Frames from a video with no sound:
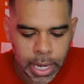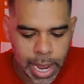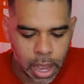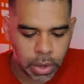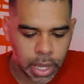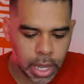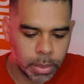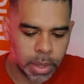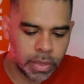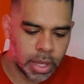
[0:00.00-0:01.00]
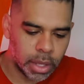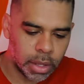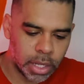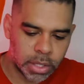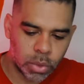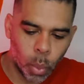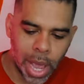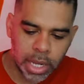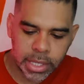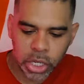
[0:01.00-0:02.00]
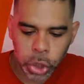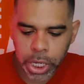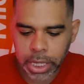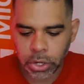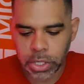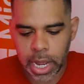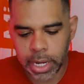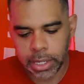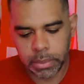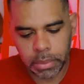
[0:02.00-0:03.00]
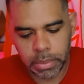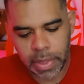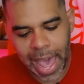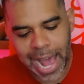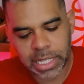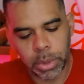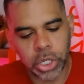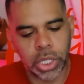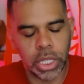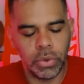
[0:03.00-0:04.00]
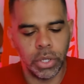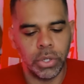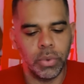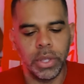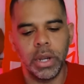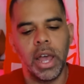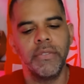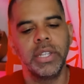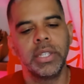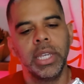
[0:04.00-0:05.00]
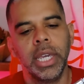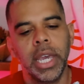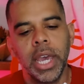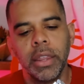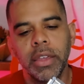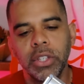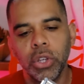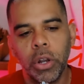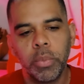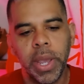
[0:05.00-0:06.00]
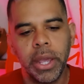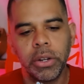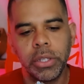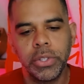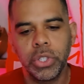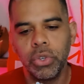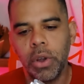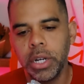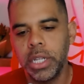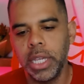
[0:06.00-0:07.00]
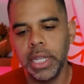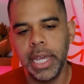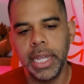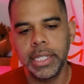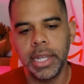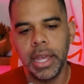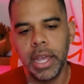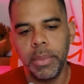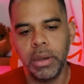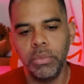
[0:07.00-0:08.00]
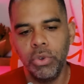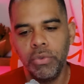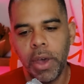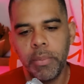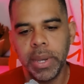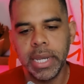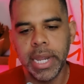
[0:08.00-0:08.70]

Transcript: Now, um, the, it's while it's intricate, there's not as much that you can do with it. Obviously, the solar panels do articulate um, and move up